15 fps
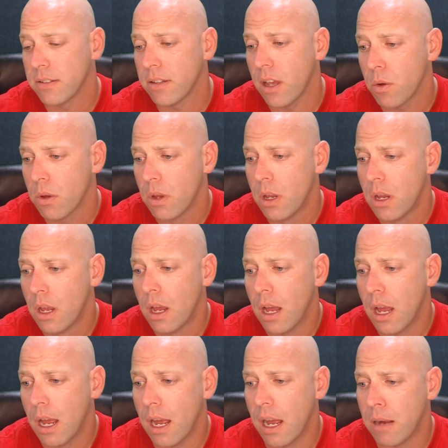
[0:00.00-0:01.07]
So,
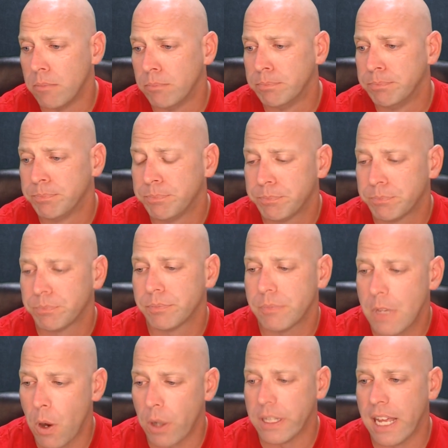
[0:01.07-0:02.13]
um,
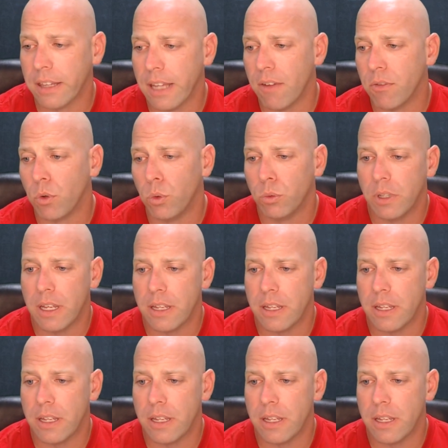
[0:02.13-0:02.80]
you know, at that level,